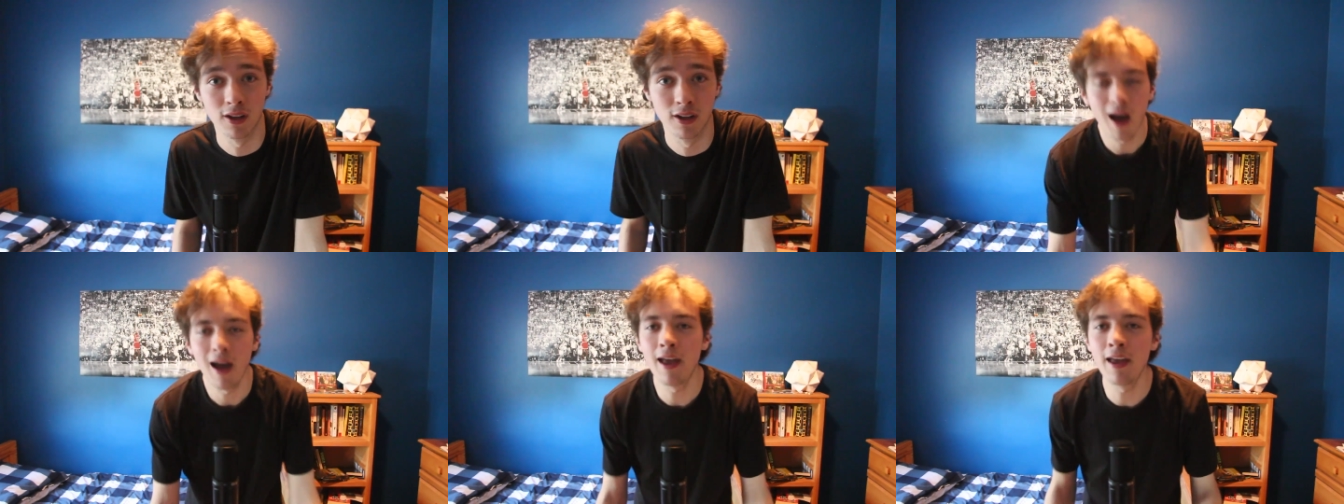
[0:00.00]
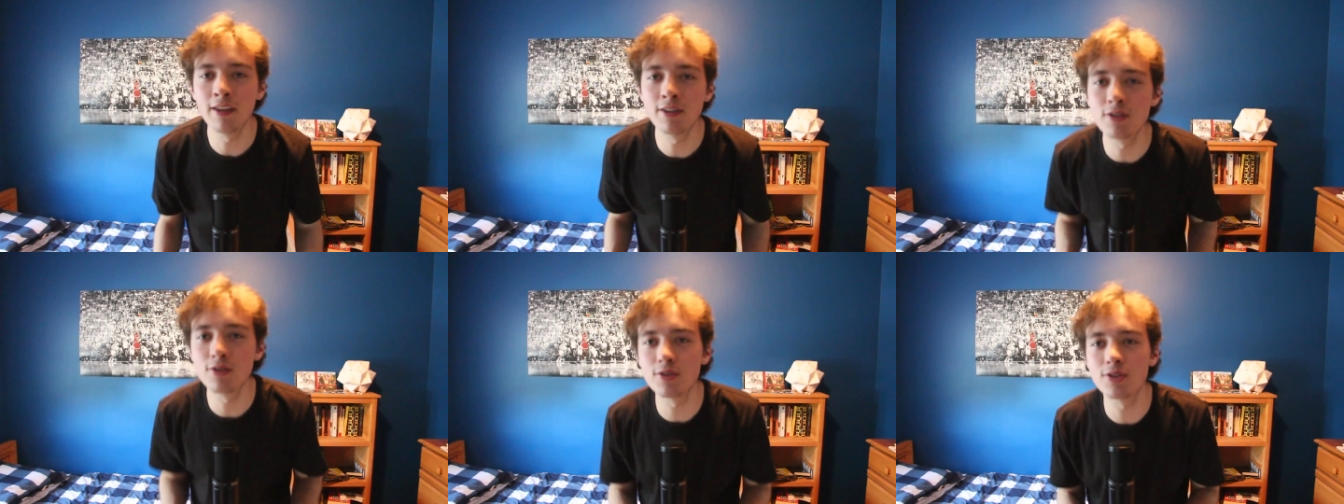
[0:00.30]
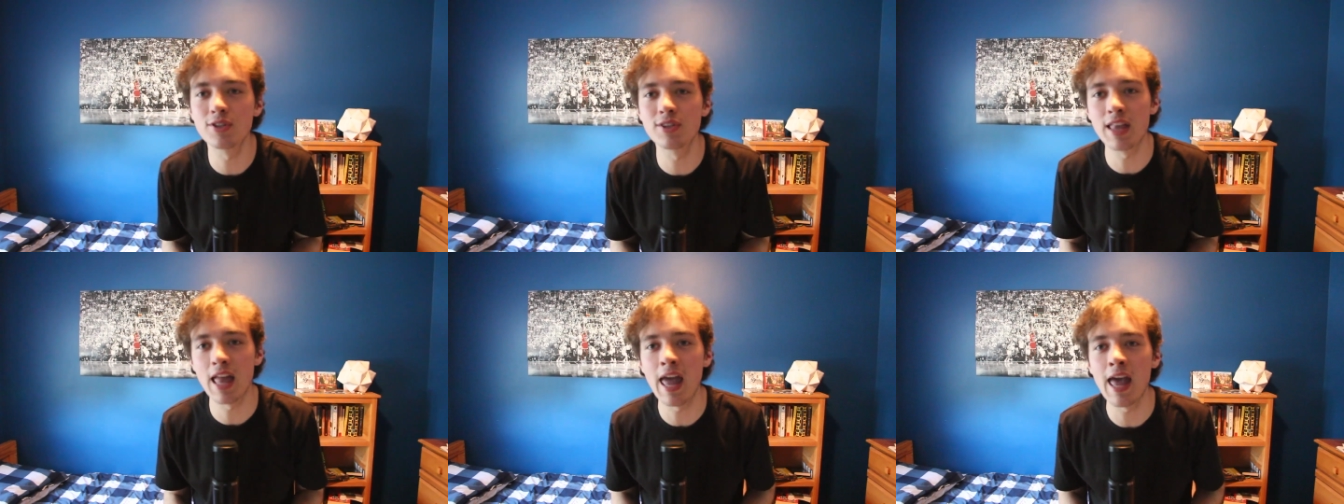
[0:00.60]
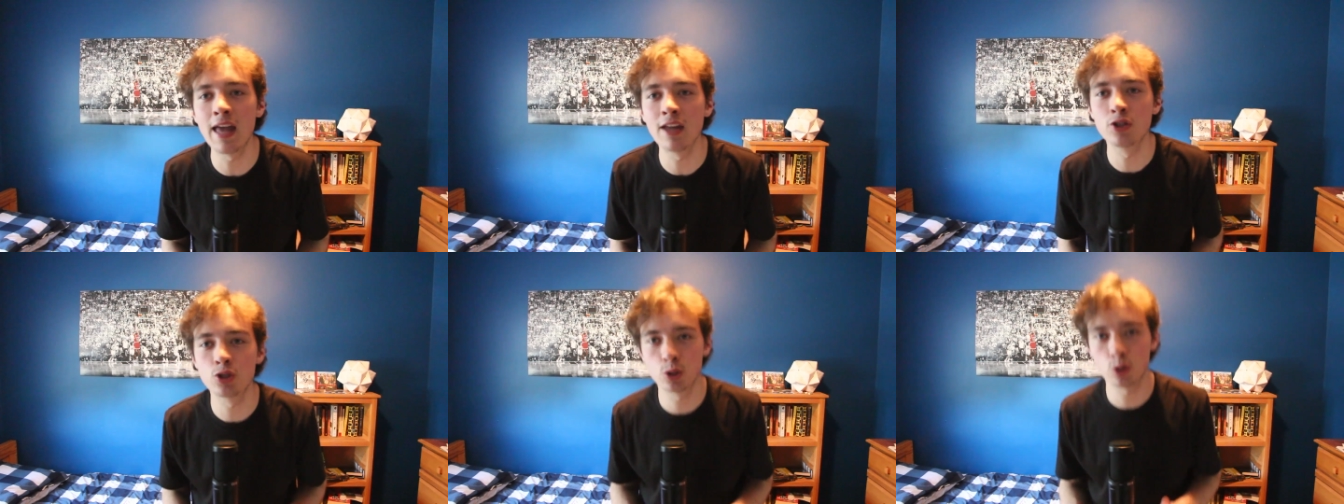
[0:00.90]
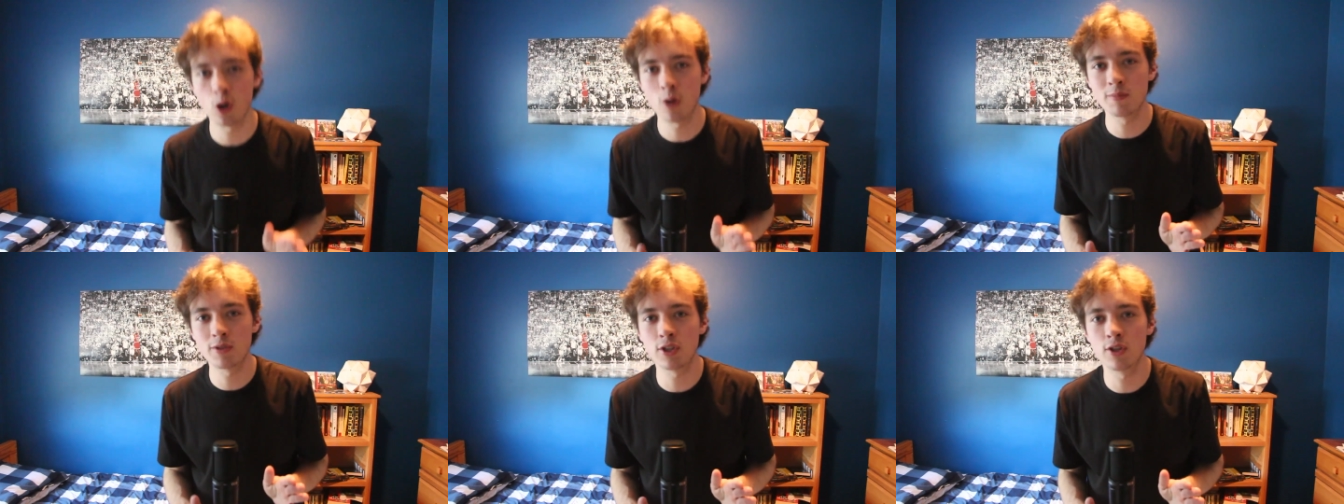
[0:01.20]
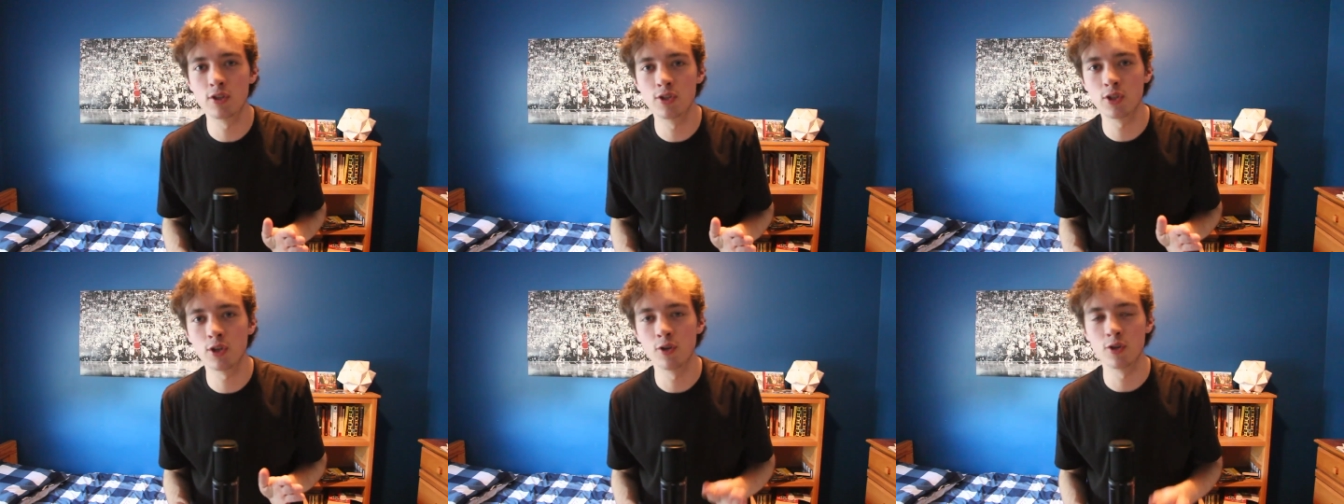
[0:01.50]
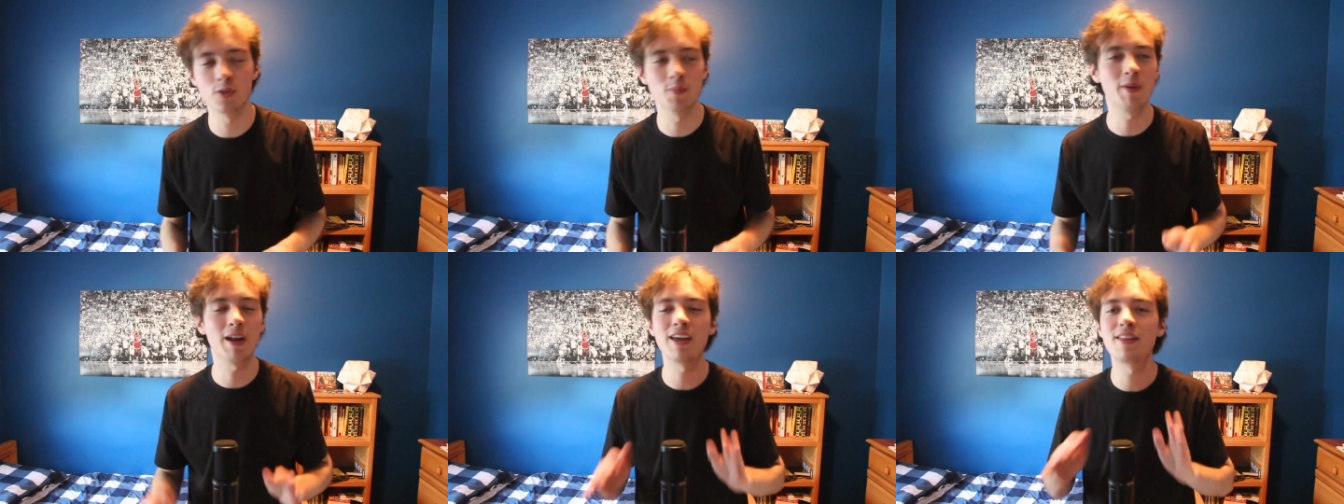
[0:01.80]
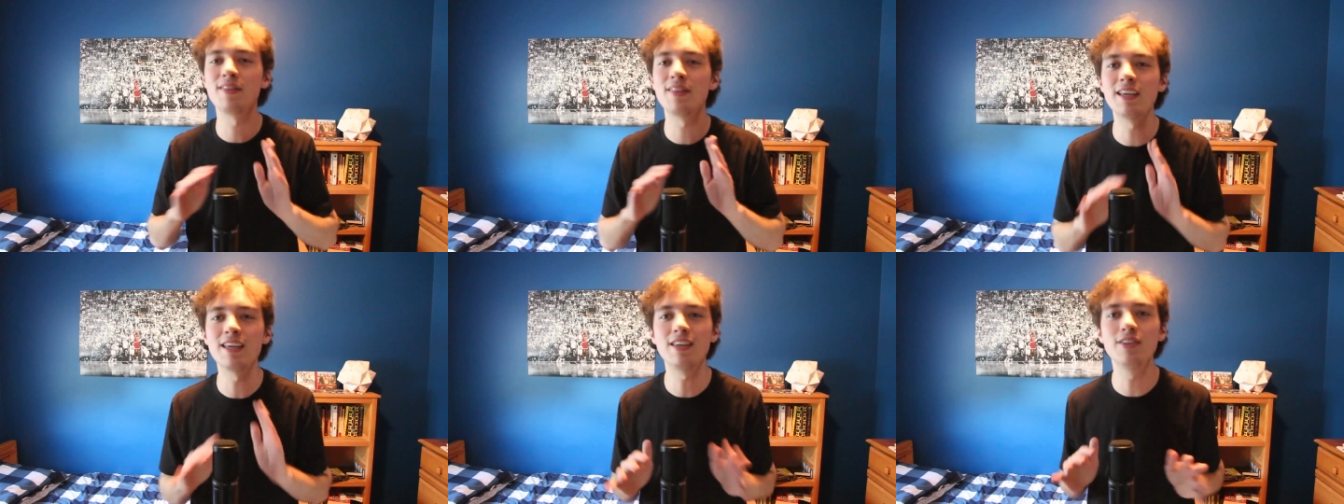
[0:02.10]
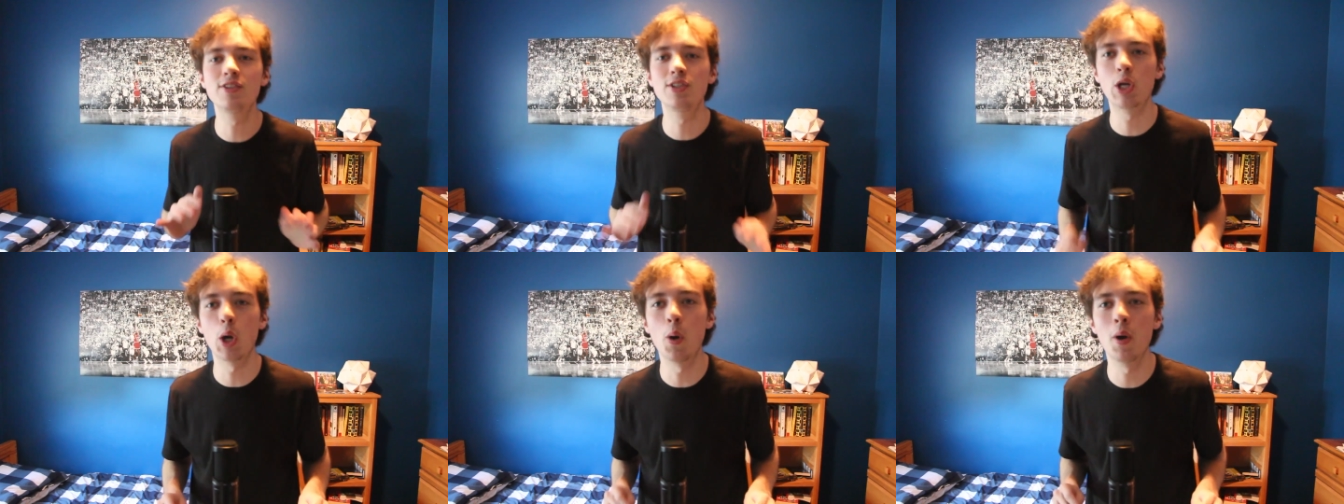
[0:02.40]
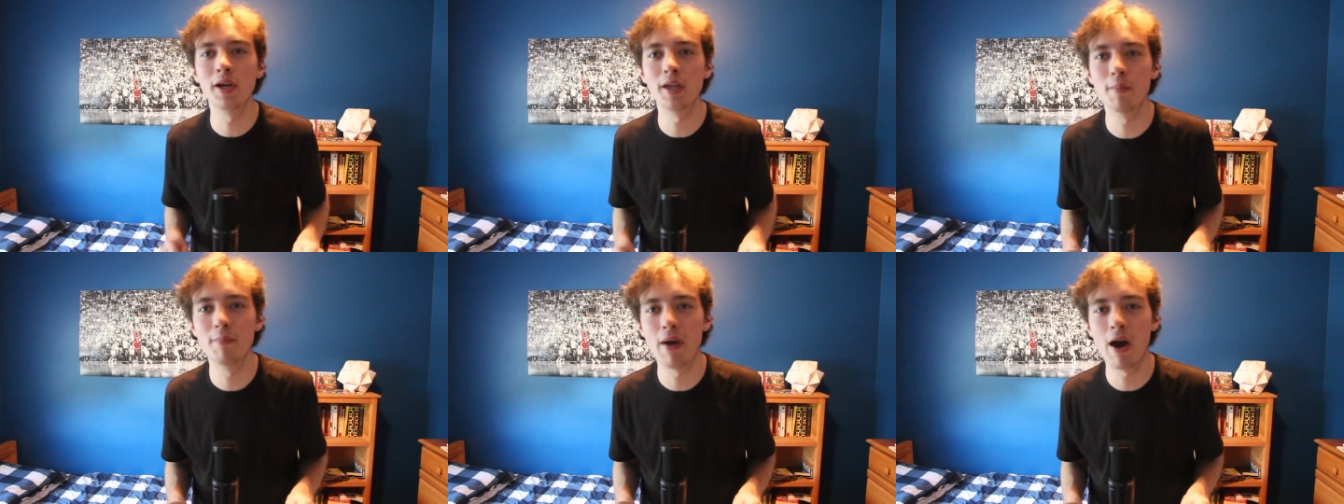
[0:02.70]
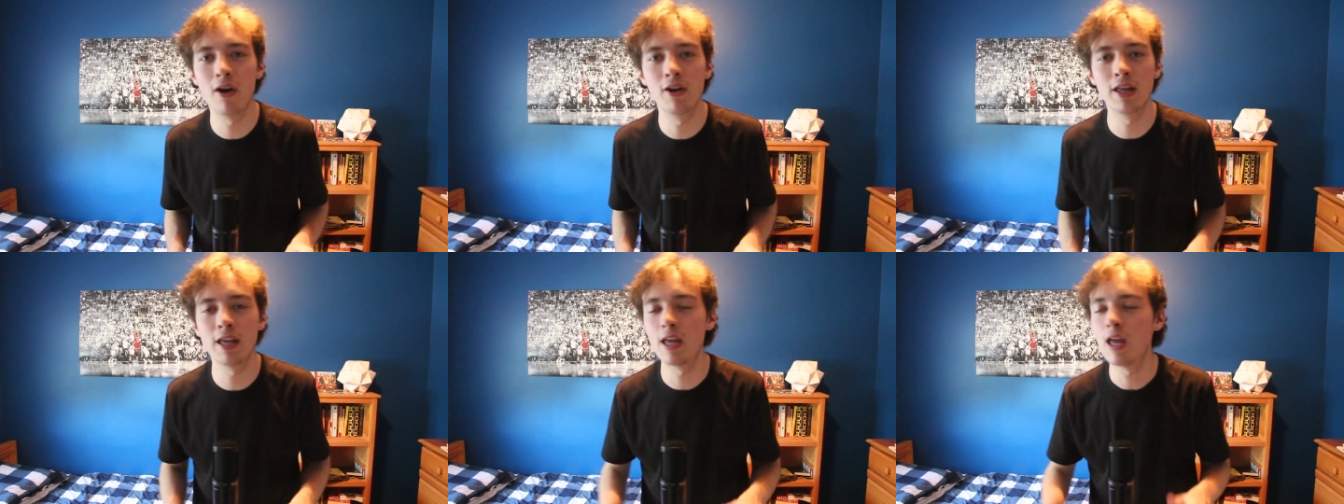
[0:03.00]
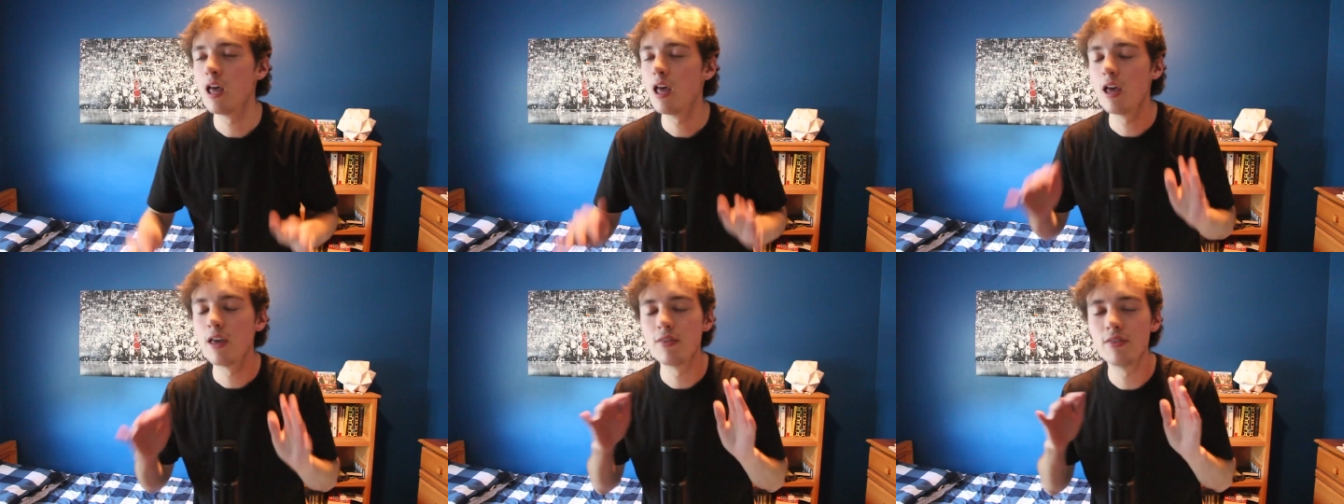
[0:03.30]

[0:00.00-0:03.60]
I understand Trump's concerns, but I think he's going about it